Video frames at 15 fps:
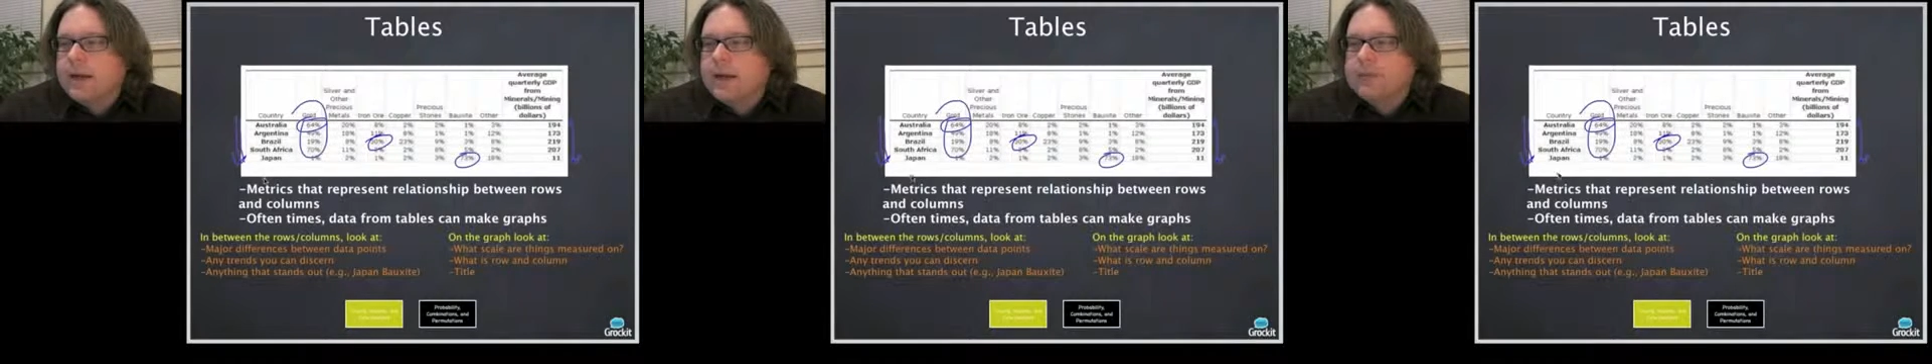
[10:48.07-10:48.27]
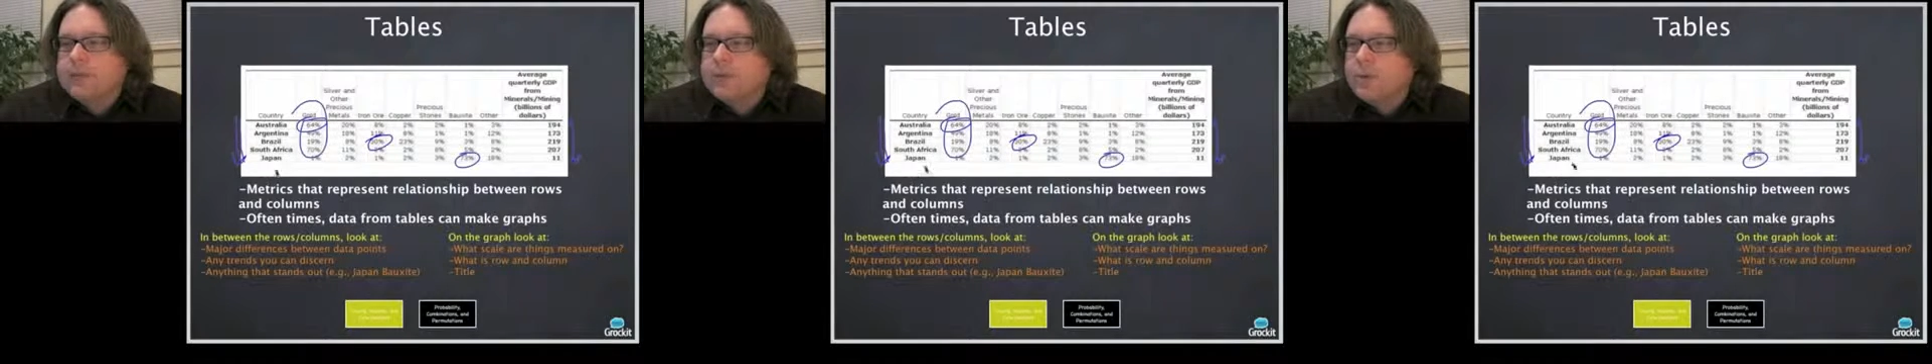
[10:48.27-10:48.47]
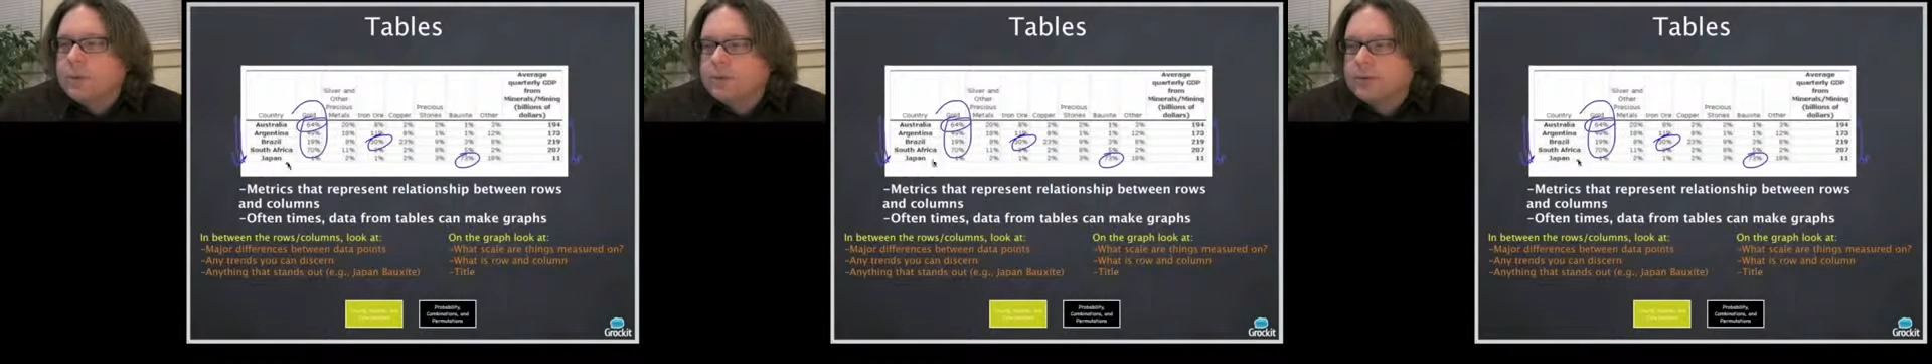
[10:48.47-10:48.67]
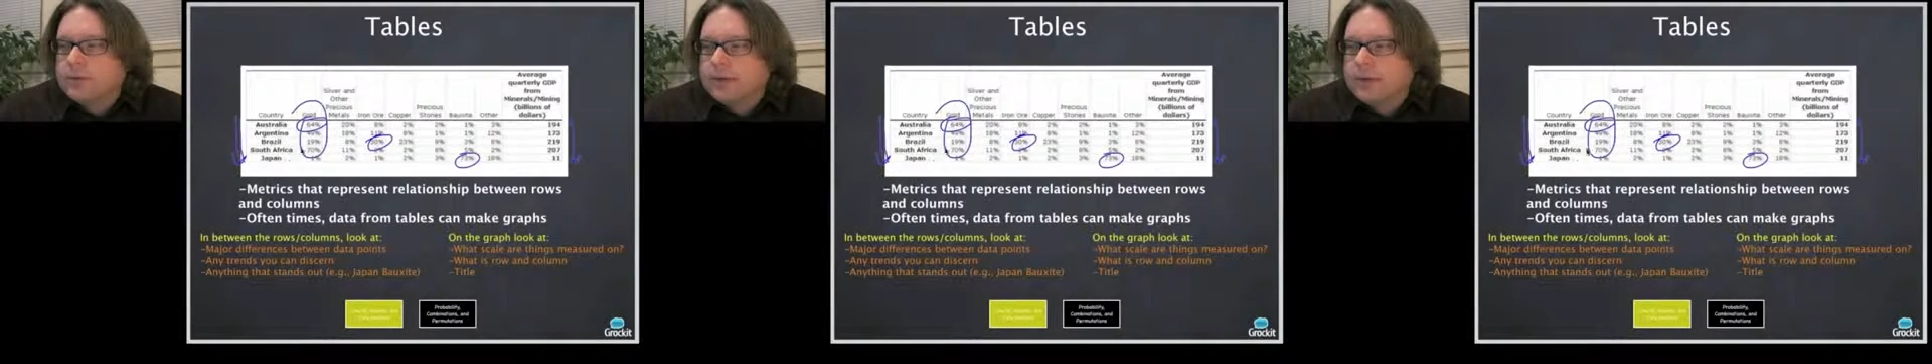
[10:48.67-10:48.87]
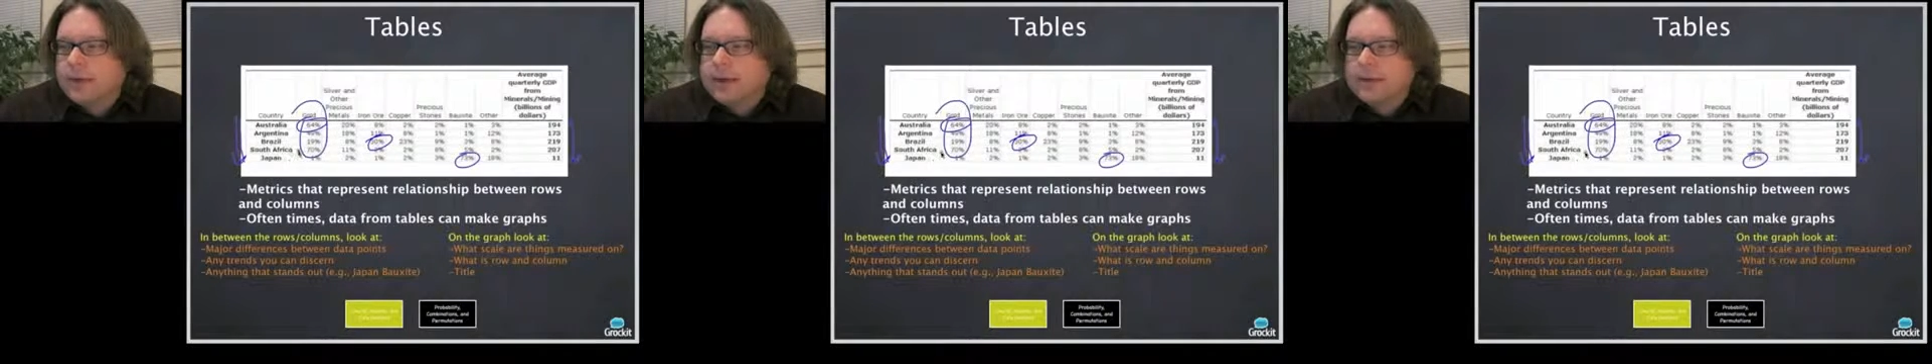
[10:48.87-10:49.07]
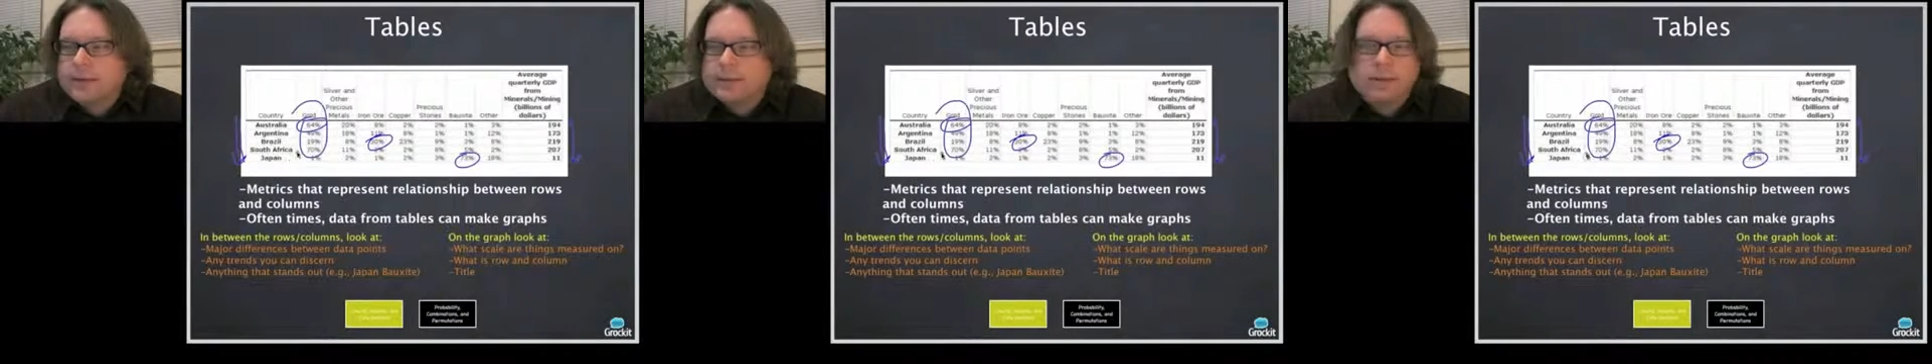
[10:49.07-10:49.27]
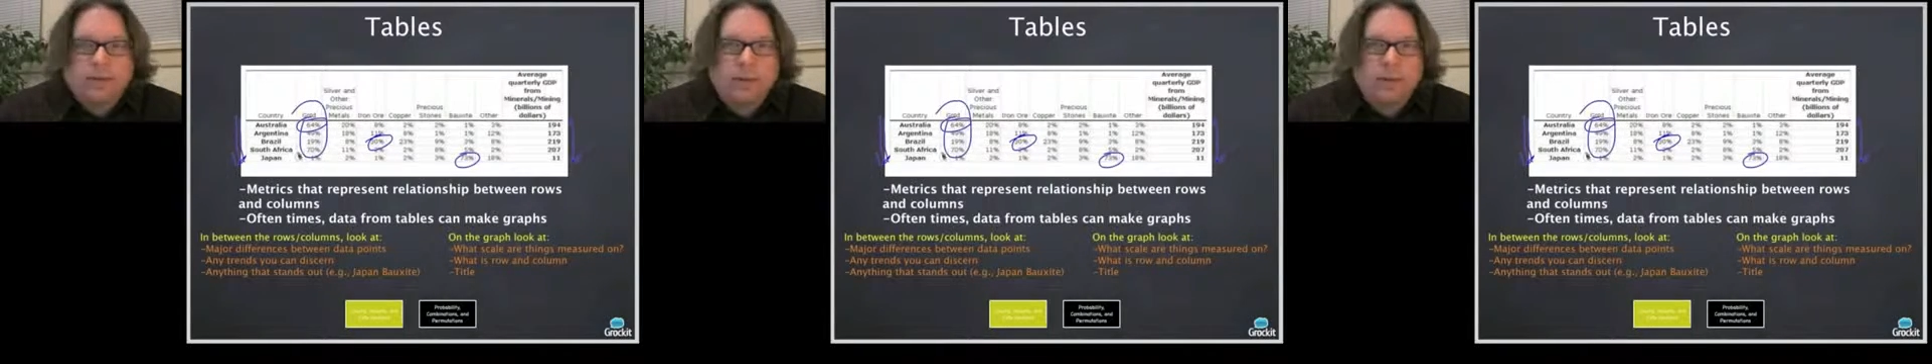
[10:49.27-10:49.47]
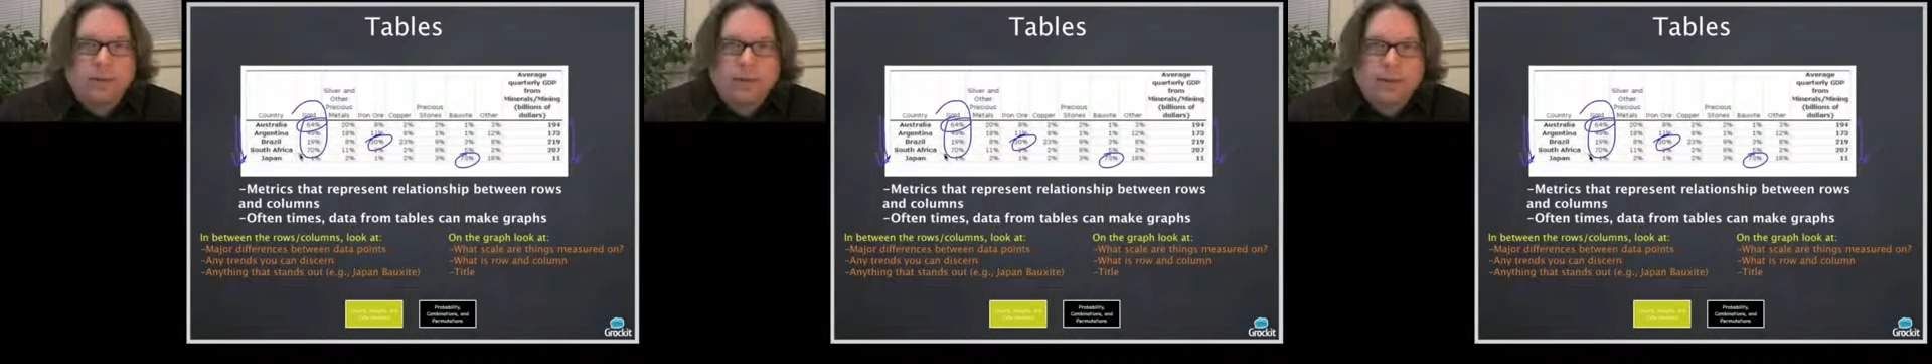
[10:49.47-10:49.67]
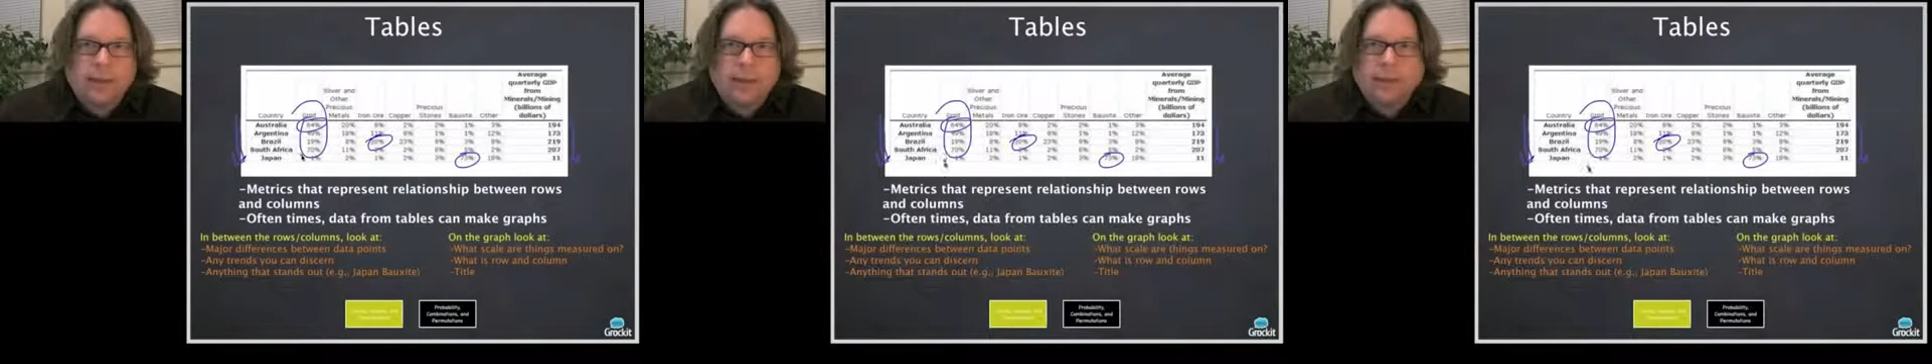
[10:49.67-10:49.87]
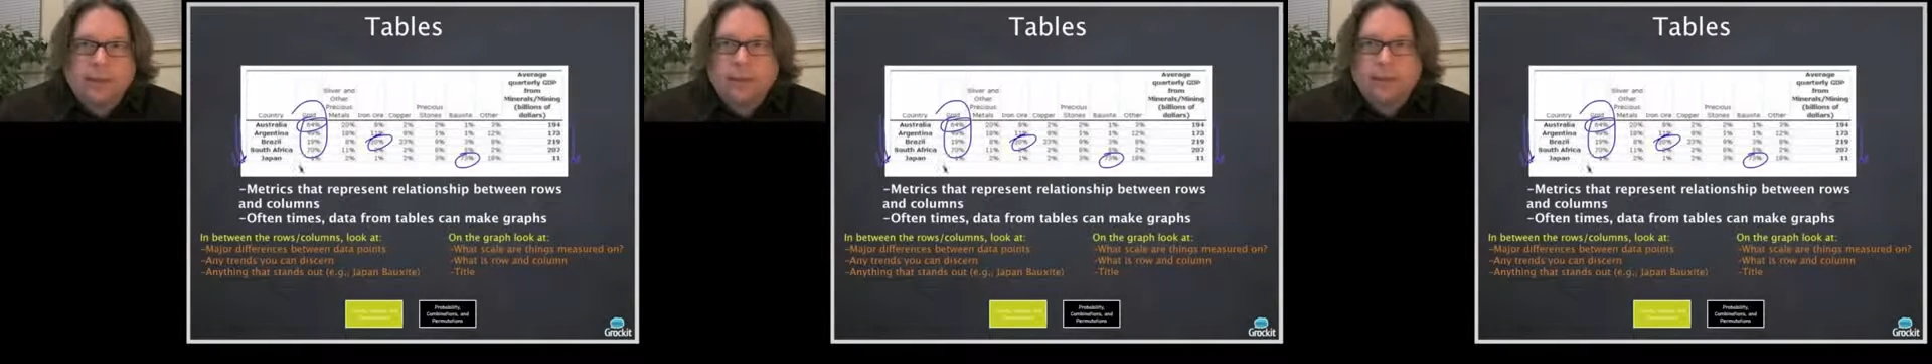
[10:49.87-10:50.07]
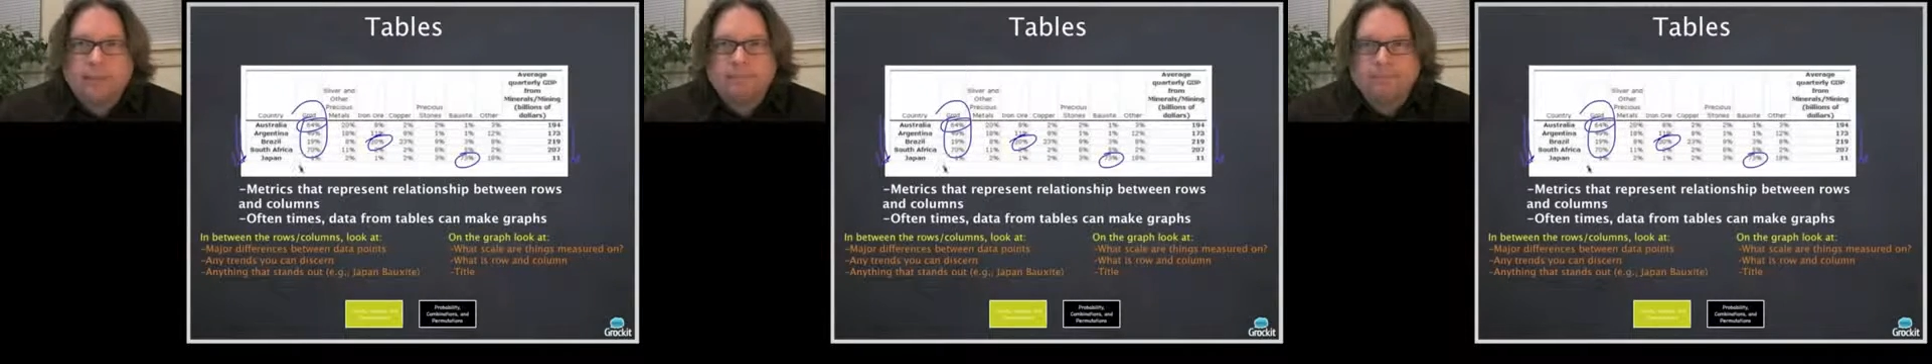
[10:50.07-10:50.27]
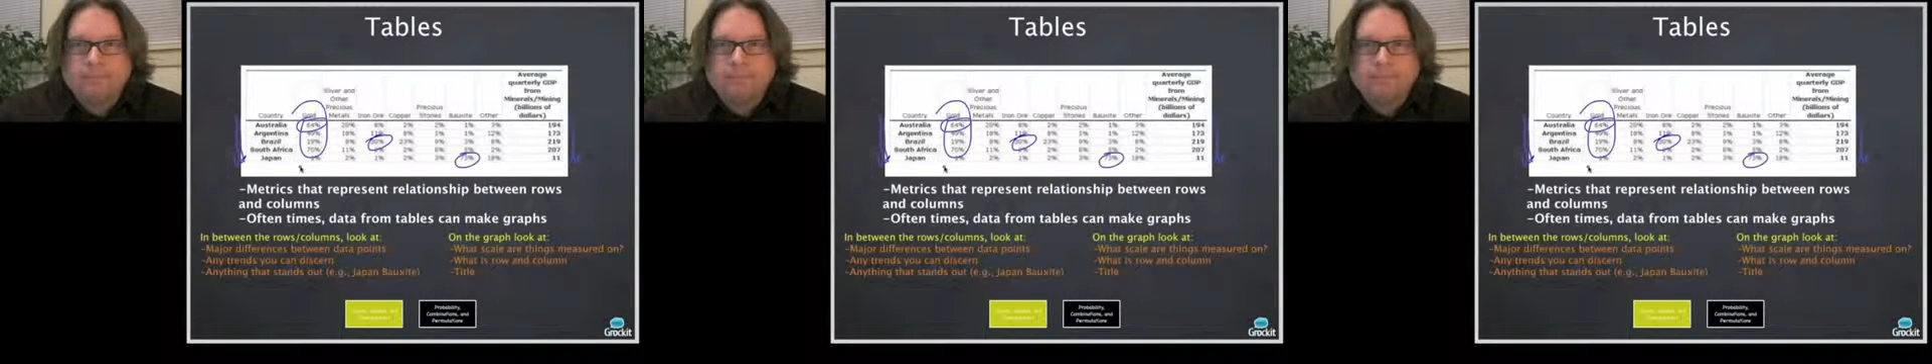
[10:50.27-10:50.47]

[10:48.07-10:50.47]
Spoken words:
have gold as their leading